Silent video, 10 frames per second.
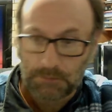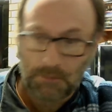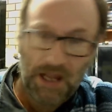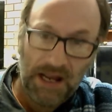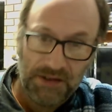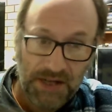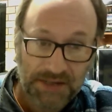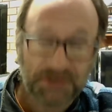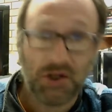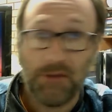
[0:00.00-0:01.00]
and Neth
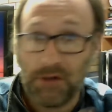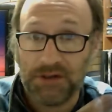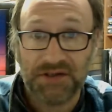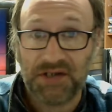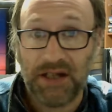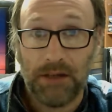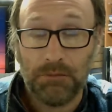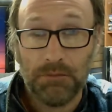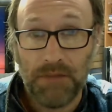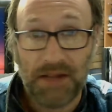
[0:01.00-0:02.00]
server could see it.
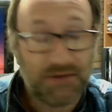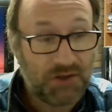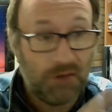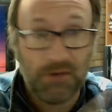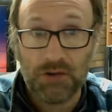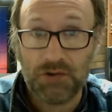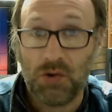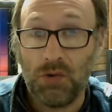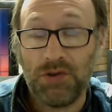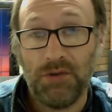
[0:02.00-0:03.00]
Neth server could
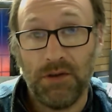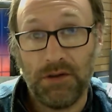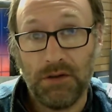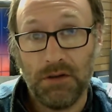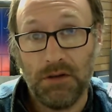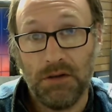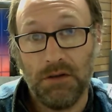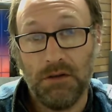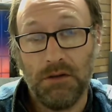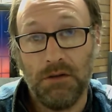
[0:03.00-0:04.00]
talk to it.
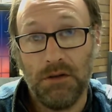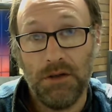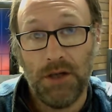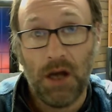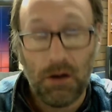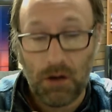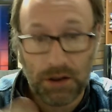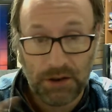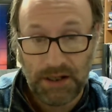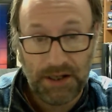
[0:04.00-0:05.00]
You know, I
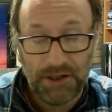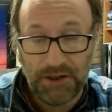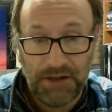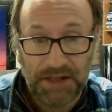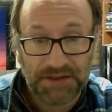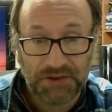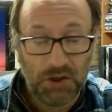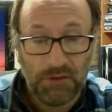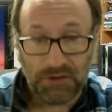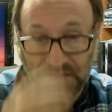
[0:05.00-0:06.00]
could get into Neth
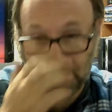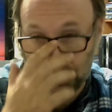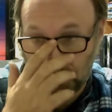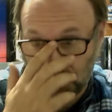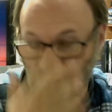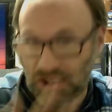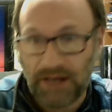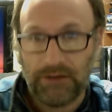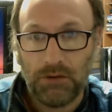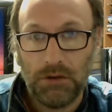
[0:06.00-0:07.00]
server's
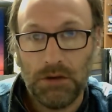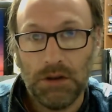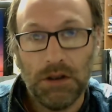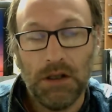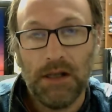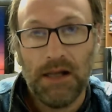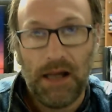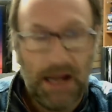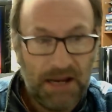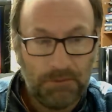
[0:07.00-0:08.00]
shell
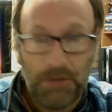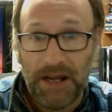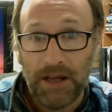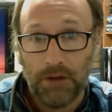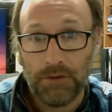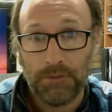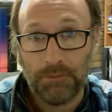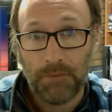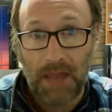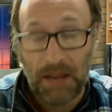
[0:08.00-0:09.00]
and ping it
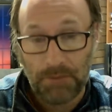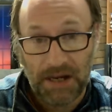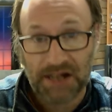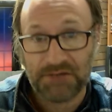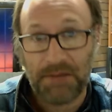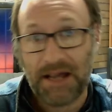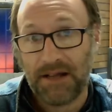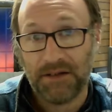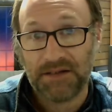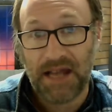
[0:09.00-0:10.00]
and pass
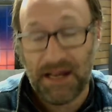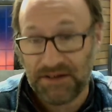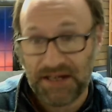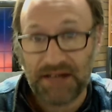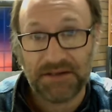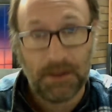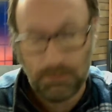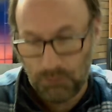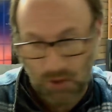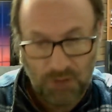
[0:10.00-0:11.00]
packets and Tessie,
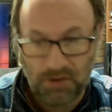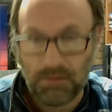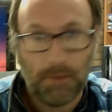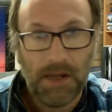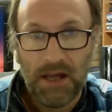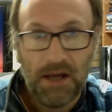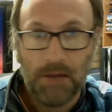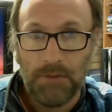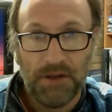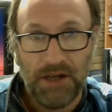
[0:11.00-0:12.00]
no problem.
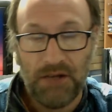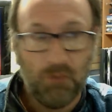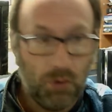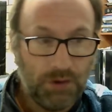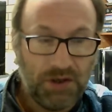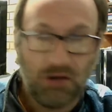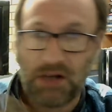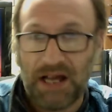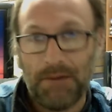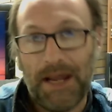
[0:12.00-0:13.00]
but it would not
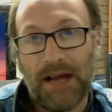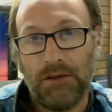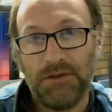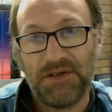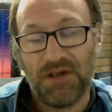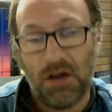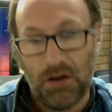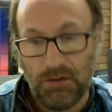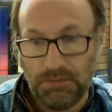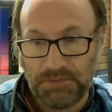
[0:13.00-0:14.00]
come out.
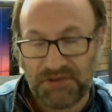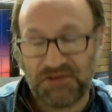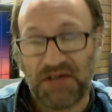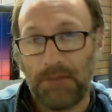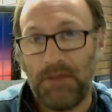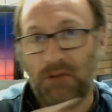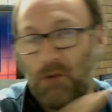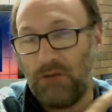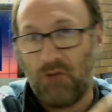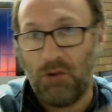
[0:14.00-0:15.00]
So something
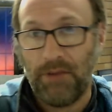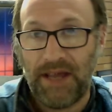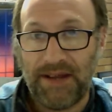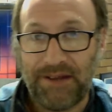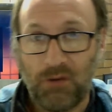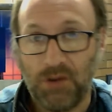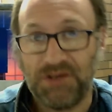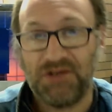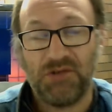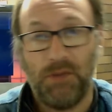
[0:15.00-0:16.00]
went wrong with that alloy
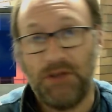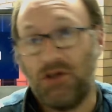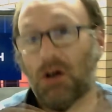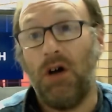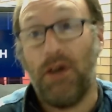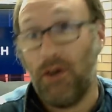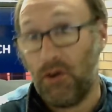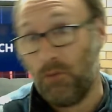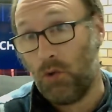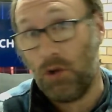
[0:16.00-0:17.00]
switch. I don't know what.